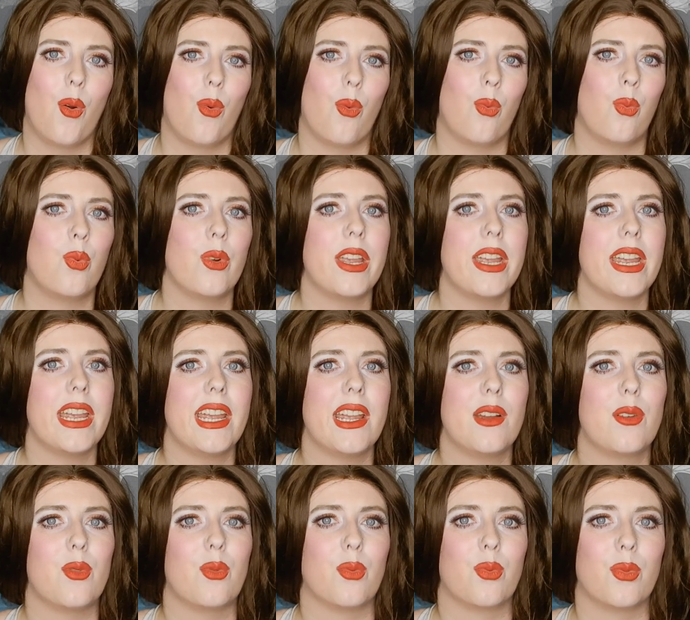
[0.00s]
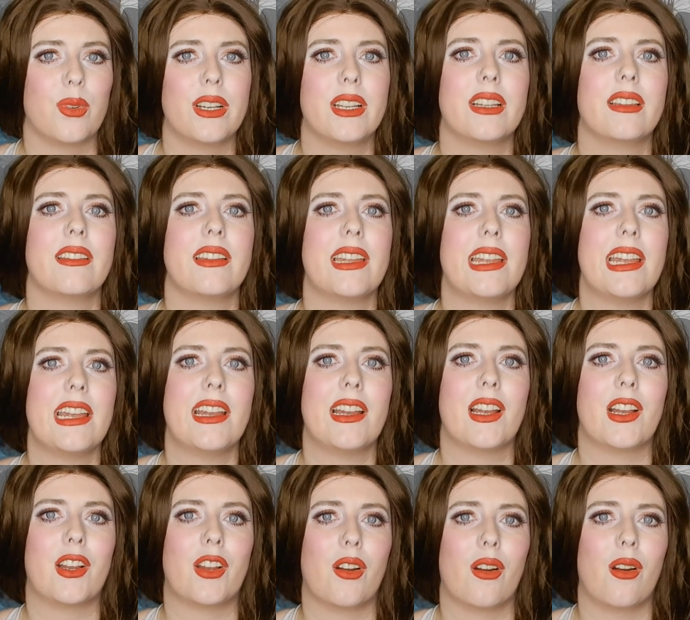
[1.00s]
we
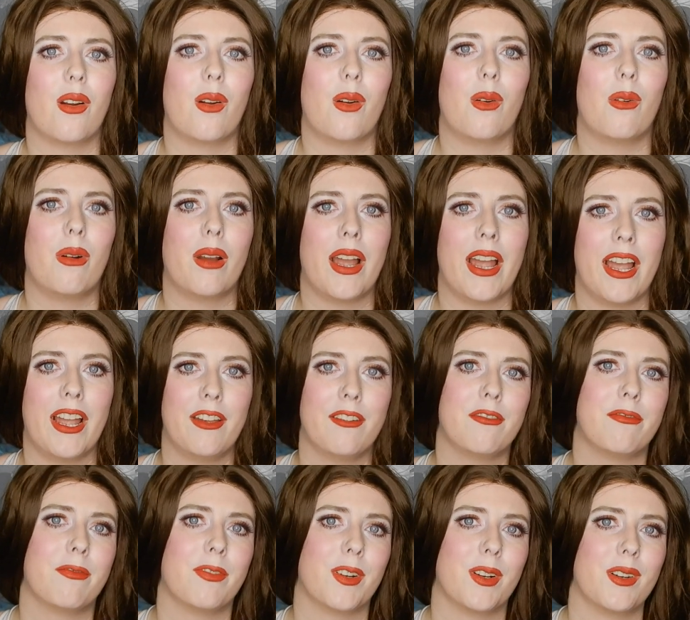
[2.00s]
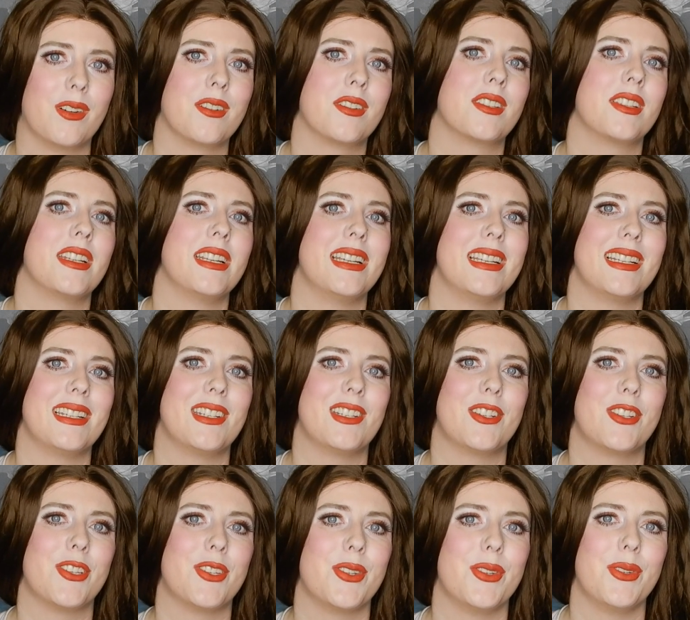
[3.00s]
really go headfirst
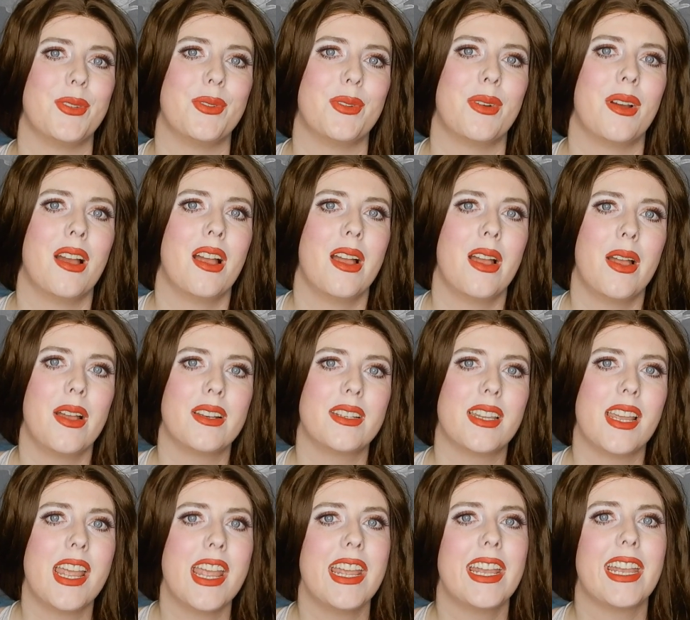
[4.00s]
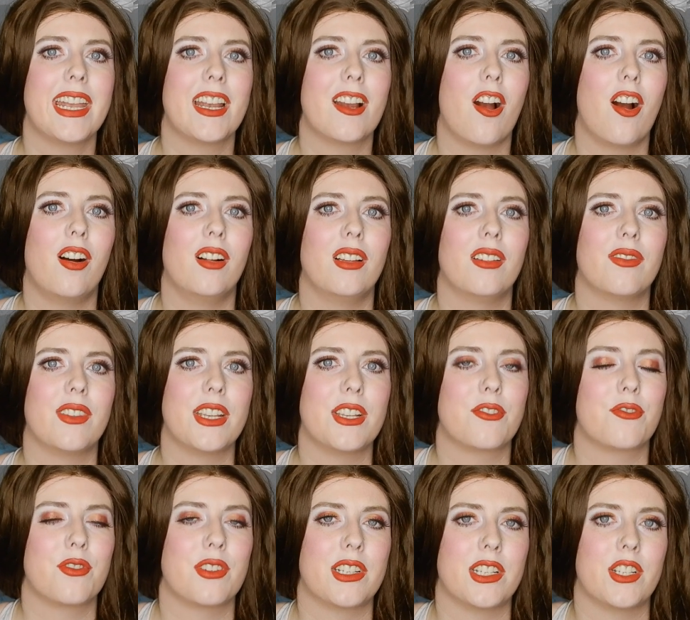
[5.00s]
into taking all of
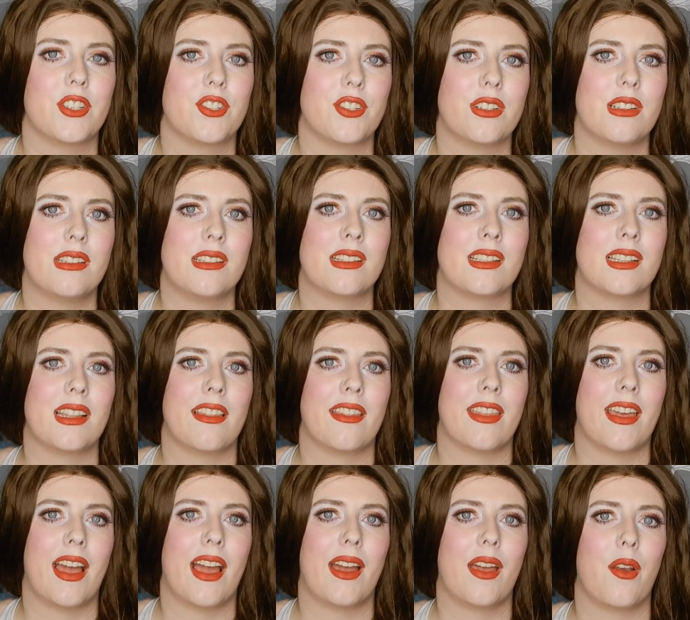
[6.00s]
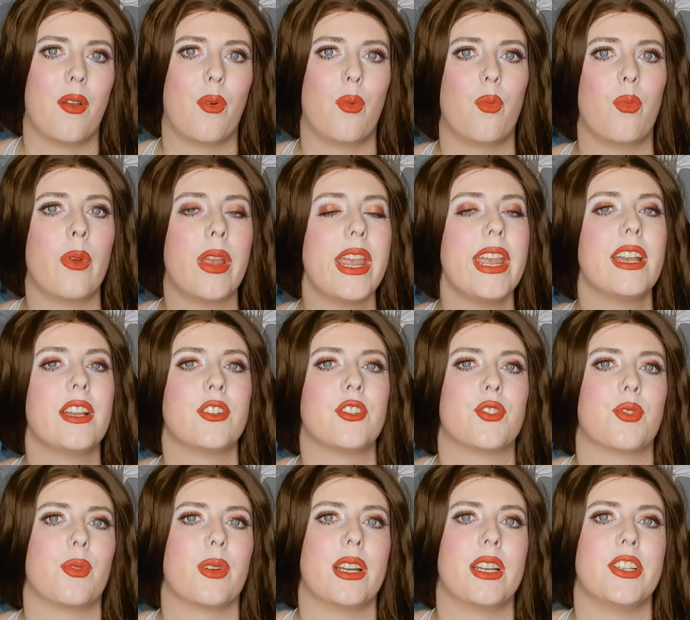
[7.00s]
these traditions that we
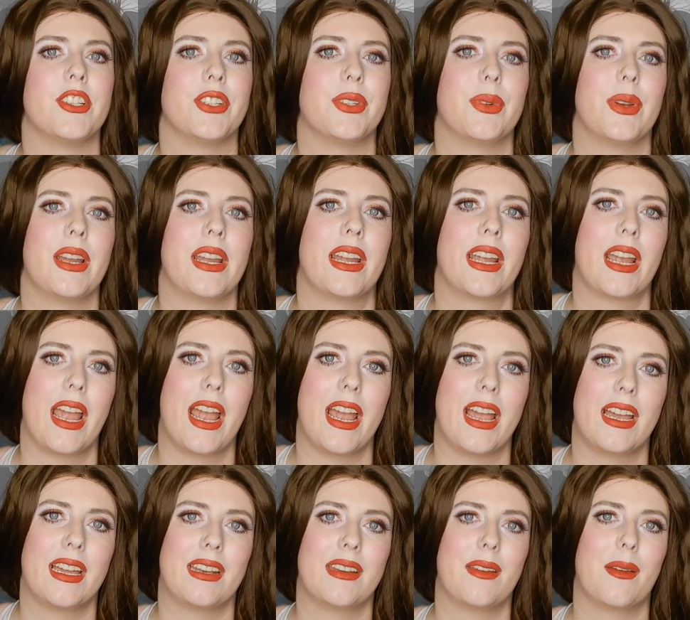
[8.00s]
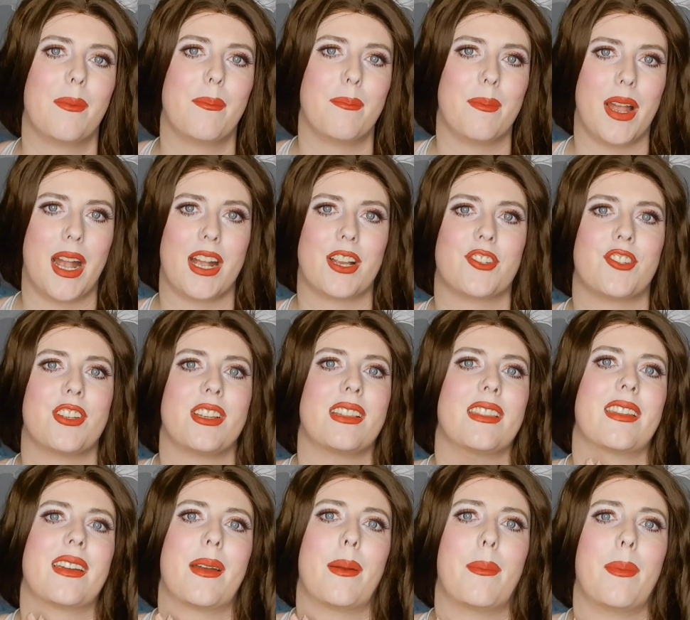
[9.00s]
enjoy doing and
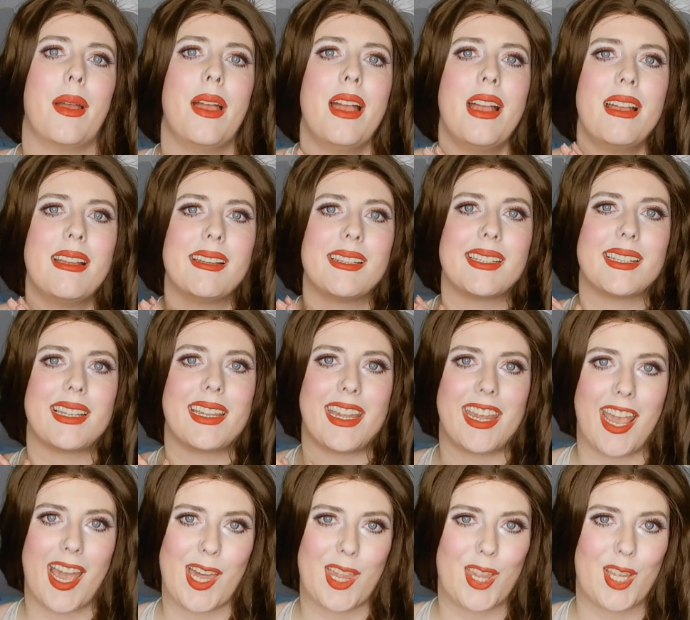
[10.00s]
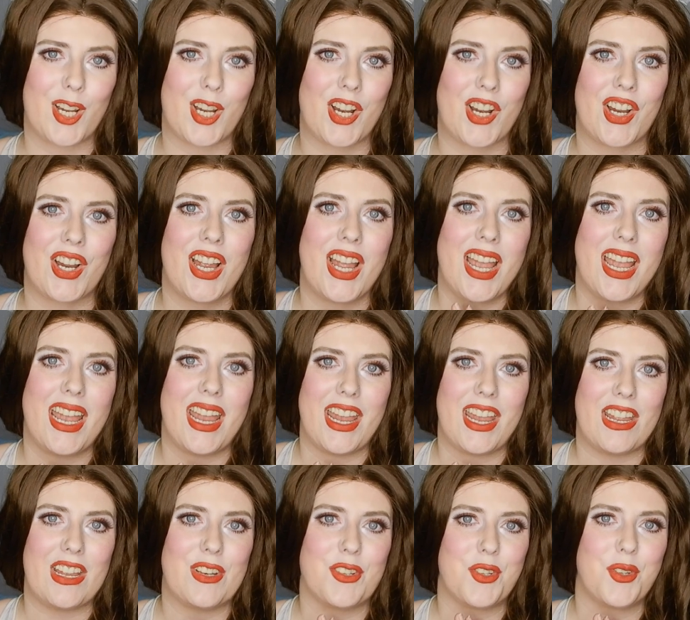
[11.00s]
mashing them together
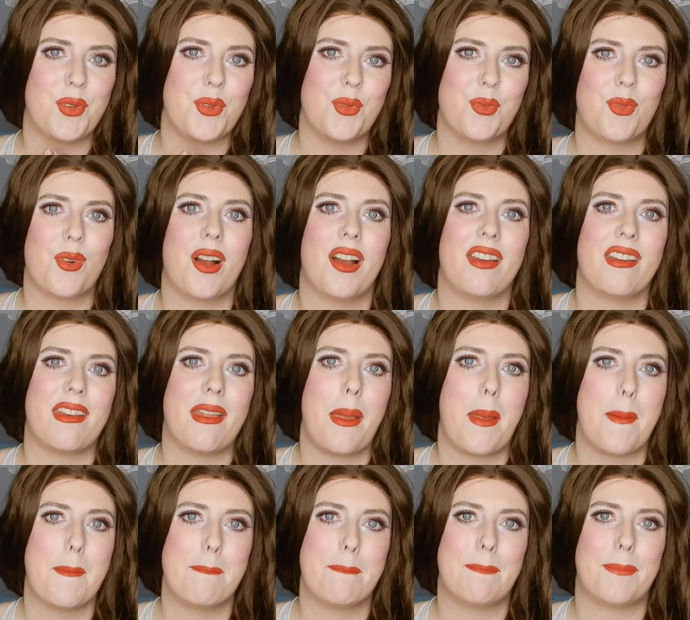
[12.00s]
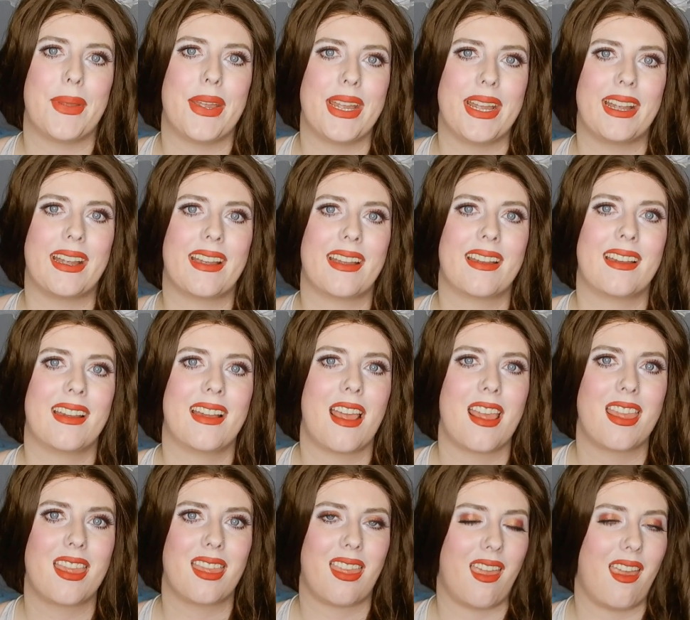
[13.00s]
into one big
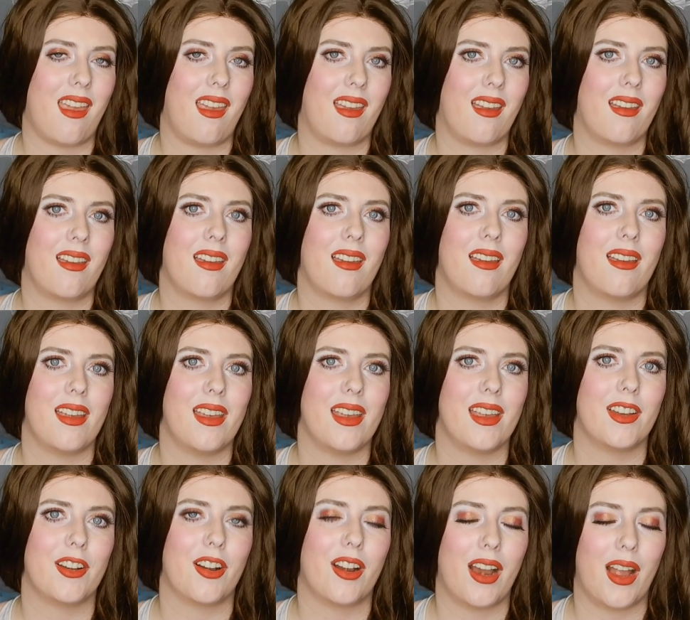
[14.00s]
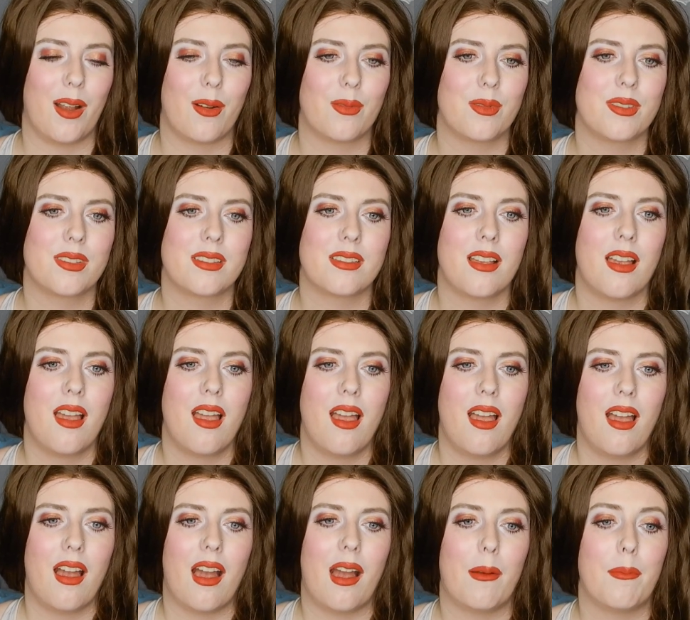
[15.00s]
thing in our house.
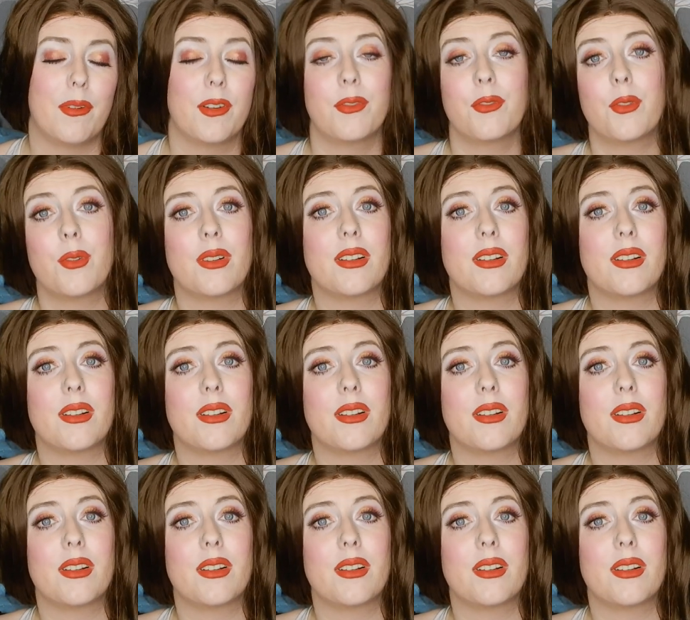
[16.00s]
Of